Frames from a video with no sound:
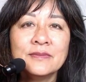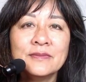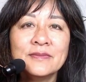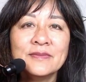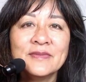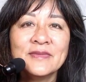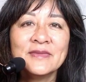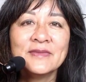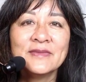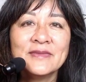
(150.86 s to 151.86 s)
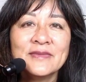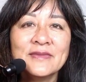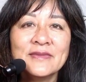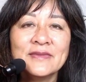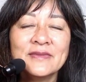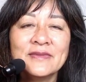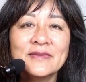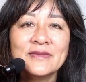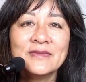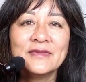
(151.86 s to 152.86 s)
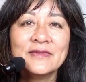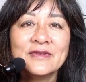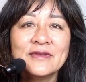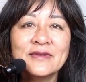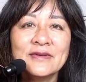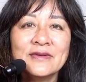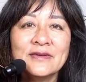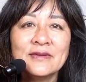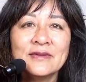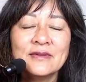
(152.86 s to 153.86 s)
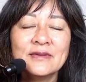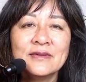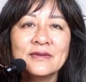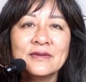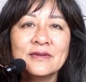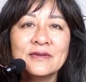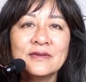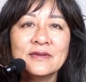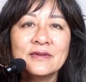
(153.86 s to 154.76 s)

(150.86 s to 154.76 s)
No words are spoken by the person on screen.